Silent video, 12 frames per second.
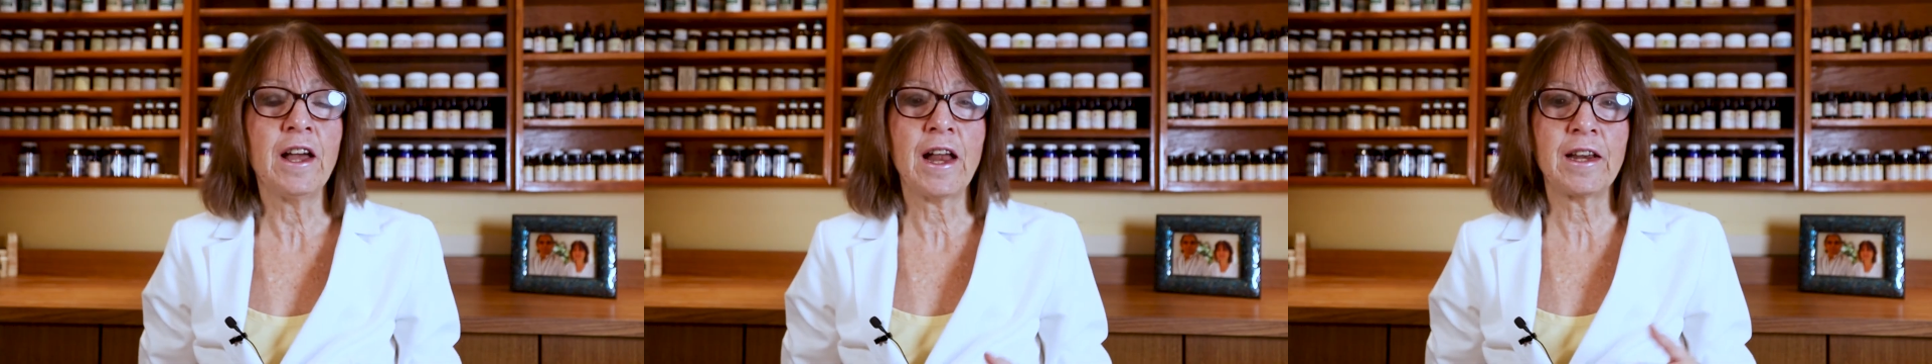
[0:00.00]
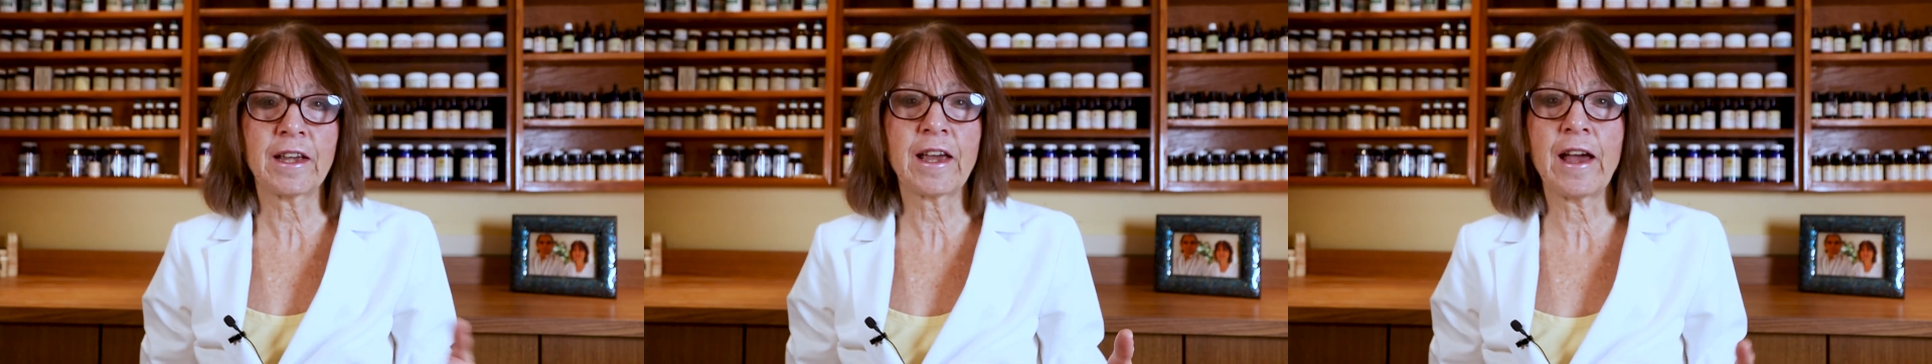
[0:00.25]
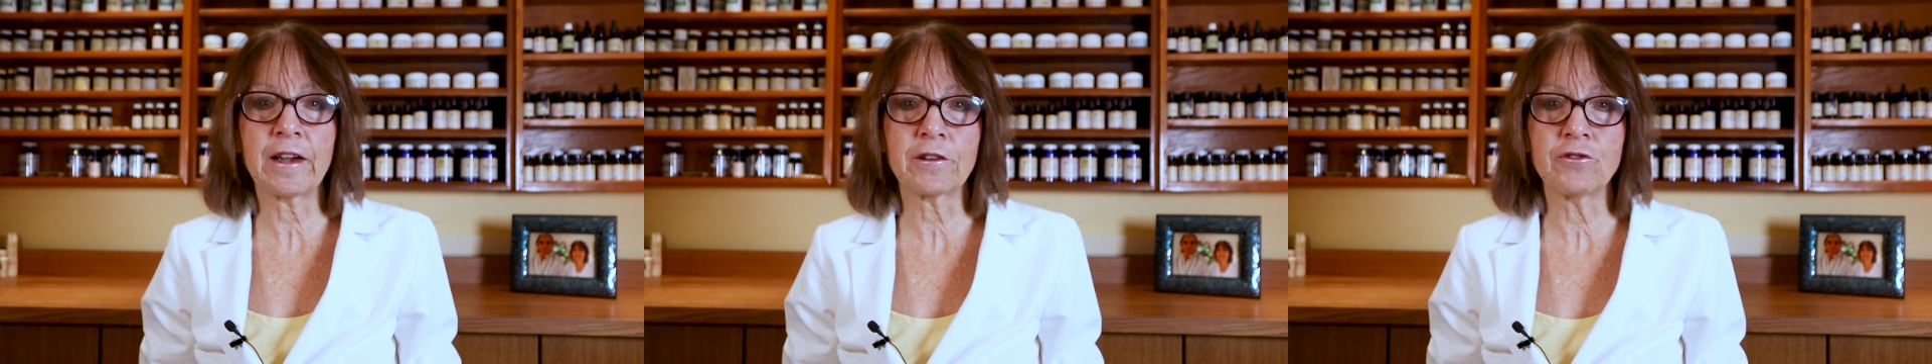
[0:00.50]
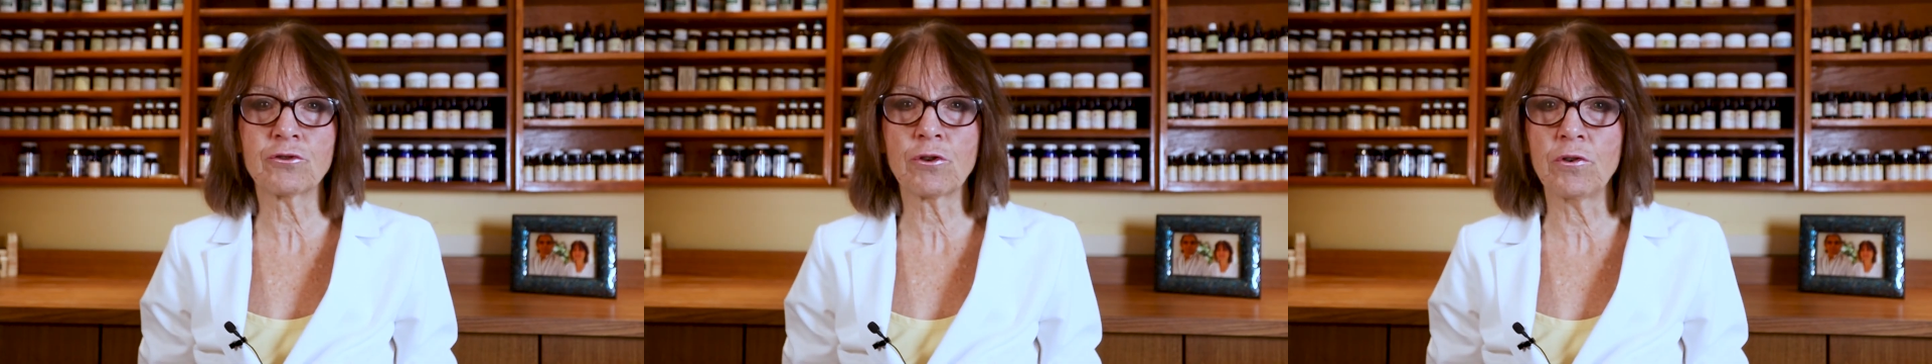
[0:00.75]
and it can't
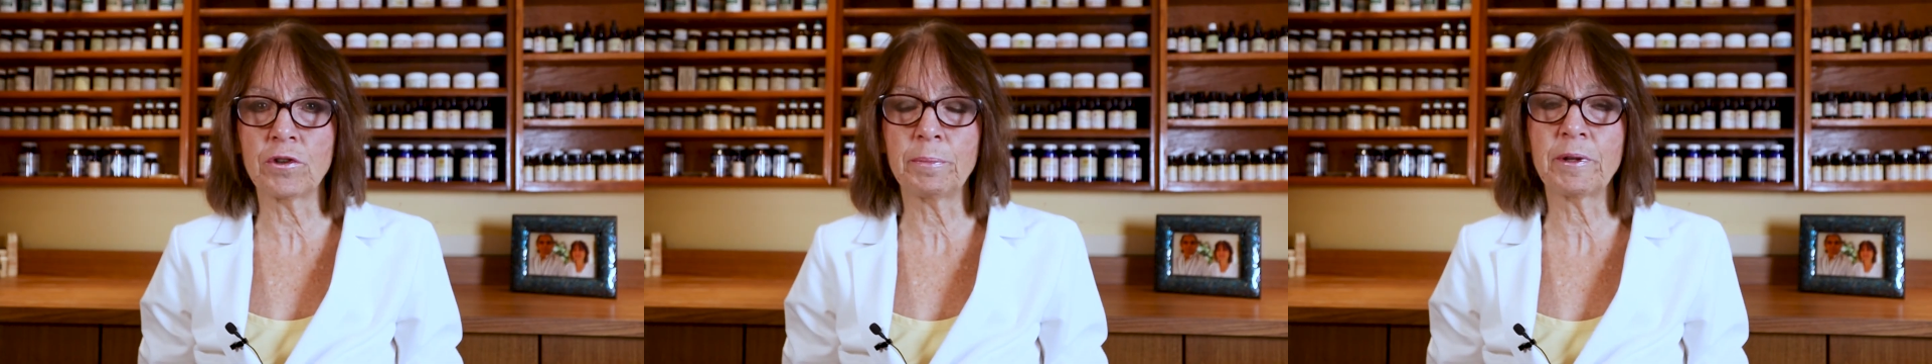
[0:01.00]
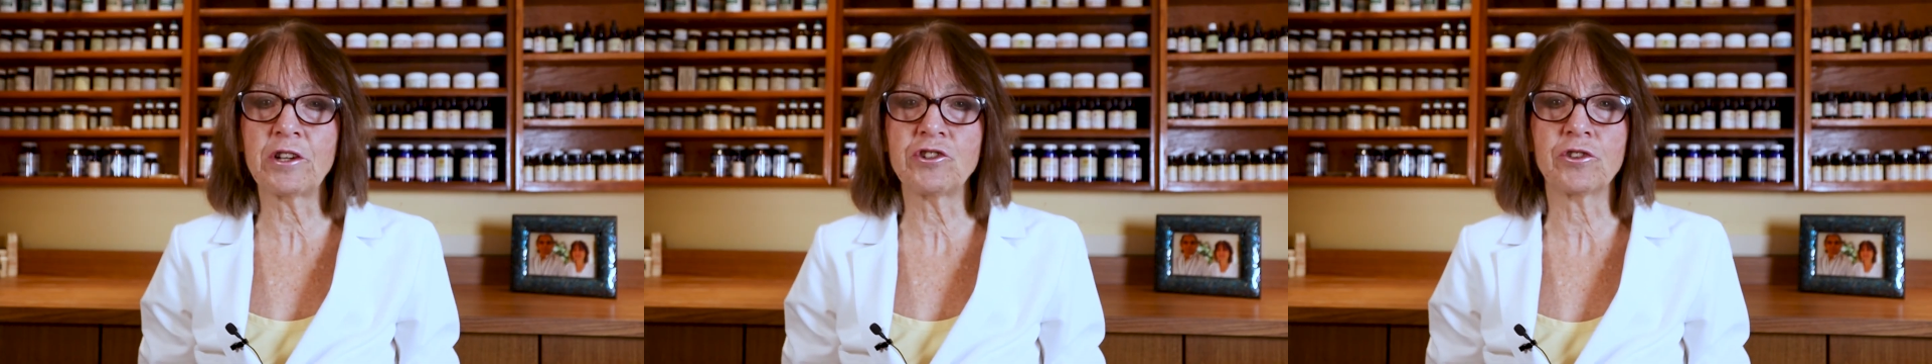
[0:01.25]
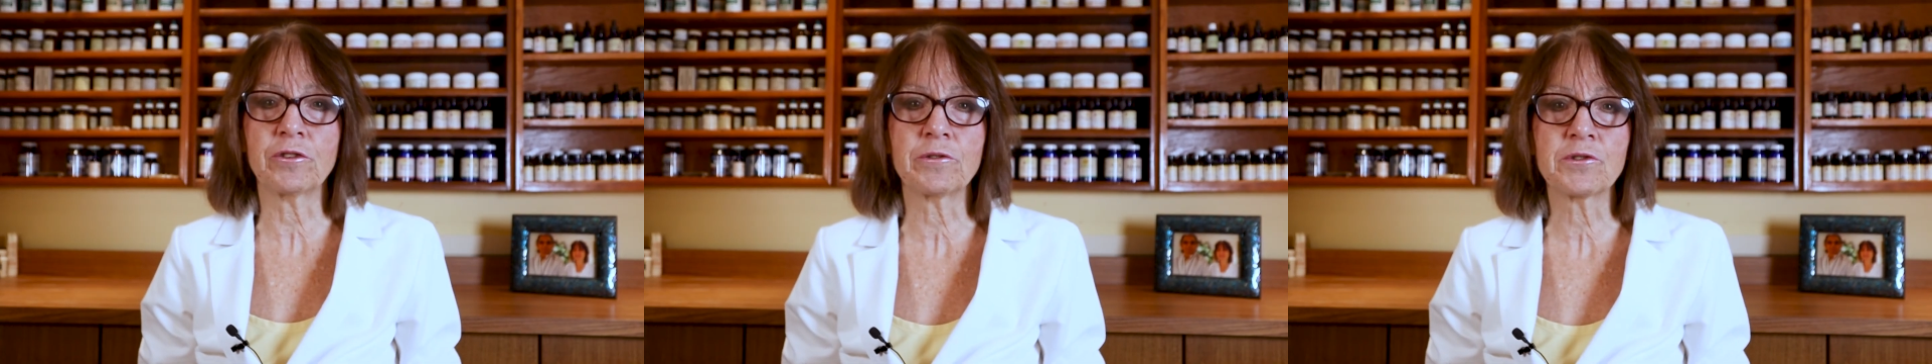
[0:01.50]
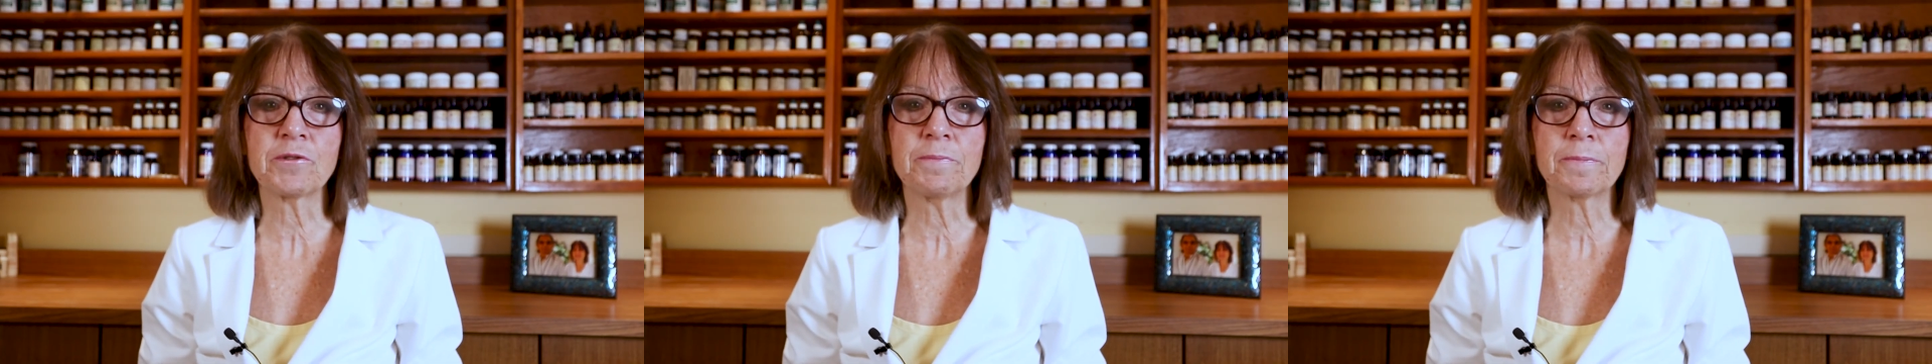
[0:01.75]
control the blood
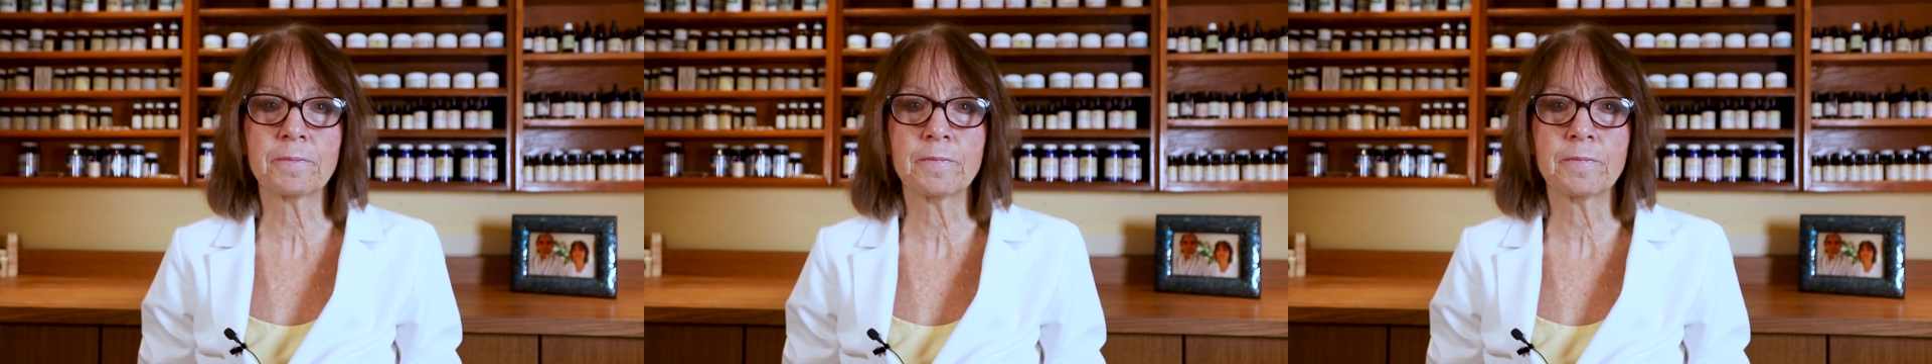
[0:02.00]
sugars.